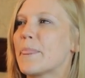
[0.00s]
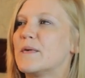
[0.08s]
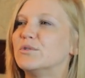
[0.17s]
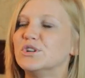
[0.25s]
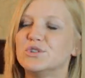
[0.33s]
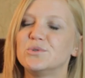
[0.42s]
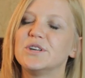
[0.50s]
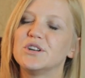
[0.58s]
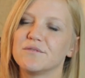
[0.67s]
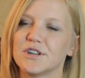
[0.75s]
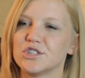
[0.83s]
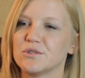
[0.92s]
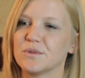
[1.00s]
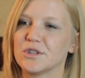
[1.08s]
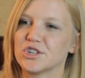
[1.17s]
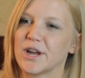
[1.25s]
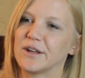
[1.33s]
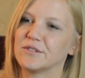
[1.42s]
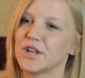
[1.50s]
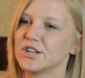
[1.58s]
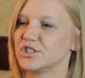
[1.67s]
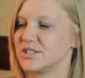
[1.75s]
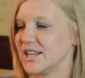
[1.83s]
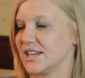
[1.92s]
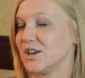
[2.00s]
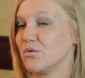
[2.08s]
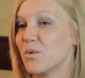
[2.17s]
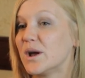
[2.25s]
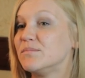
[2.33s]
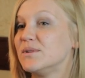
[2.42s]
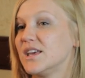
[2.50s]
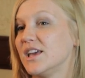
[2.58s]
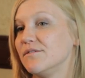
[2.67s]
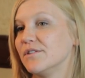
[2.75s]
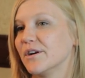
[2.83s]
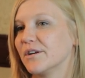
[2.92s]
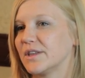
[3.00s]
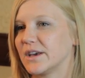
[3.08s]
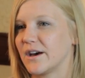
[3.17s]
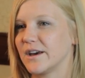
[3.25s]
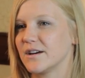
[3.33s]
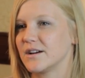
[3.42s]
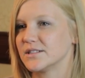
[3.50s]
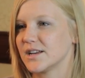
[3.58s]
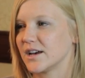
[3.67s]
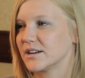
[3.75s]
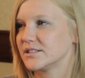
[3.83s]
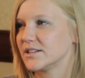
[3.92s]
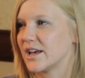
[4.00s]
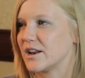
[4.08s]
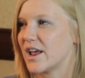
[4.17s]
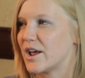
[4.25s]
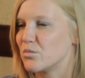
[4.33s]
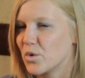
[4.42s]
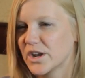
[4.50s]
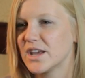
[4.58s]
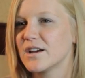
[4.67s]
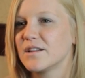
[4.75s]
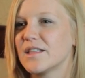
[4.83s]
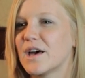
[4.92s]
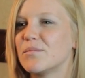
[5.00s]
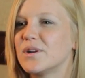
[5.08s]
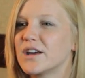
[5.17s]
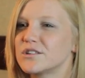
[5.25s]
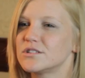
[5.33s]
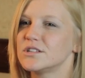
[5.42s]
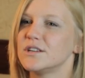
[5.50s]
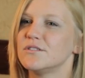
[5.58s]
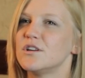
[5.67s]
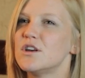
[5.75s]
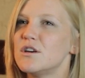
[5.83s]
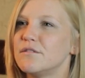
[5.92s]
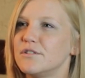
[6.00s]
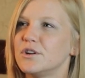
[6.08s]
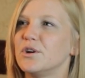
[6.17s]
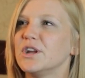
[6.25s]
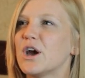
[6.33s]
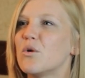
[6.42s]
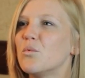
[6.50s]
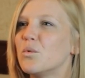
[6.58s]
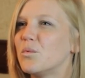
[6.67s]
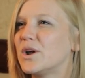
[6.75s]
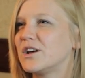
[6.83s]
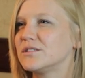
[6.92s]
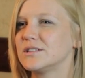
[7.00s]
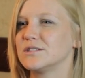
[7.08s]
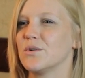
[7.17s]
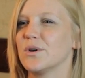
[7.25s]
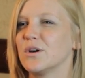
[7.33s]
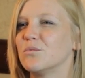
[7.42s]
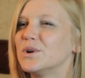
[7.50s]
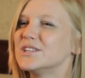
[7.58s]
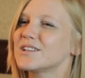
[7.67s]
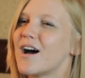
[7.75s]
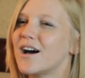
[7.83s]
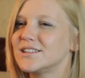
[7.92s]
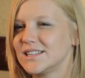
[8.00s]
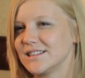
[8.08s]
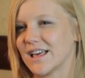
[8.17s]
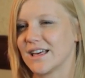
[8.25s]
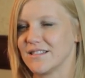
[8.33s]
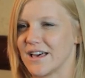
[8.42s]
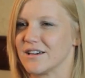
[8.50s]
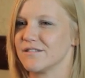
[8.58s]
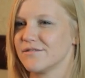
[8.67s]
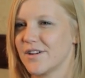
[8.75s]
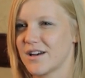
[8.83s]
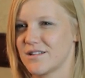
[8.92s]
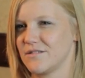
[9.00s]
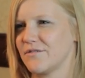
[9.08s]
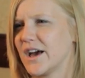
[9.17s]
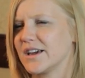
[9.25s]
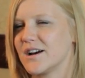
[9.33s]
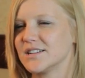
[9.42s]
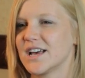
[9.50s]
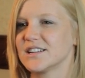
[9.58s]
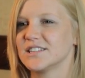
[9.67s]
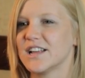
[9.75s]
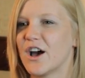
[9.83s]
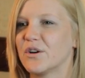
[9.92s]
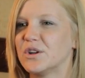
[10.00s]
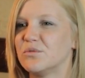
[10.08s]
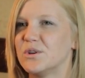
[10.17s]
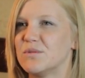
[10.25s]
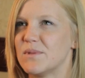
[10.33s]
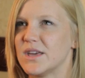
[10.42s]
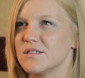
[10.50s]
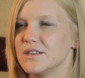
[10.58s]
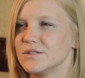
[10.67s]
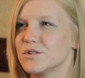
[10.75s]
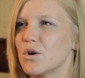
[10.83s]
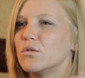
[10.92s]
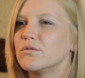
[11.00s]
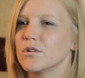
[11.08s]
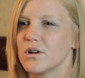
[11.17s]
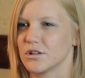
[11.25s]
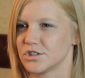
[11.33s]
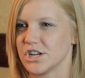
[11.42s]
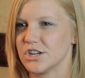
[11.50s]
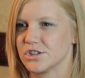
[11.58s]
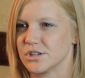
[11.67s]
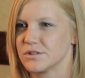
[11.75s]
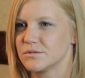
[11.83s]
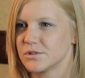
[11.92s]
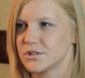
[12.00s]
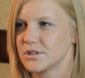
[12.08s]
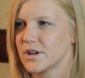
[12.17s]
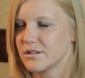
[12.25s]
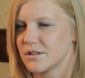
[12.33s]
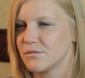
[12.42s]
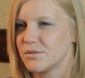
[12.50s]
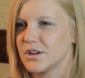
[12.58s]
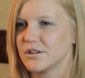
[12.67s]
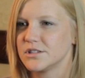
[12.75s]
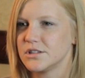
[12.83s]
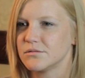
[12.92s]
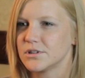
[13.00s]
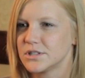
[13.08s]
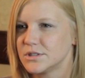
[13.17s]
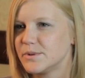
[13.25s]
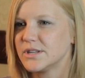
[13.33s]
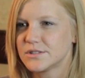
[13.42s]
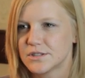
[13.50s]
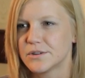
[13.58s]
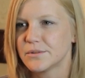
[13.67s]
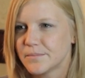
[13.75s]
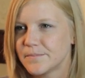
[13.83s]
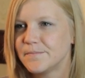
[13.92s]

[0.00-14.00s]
when you're doing intervention with a child, not just taking one behavior like eye contact and, and working on that, but actually figuring out what else is going on, what is causing that lack of, of eye contact, and how can we make these overall changes, which I think P R T really speaks to.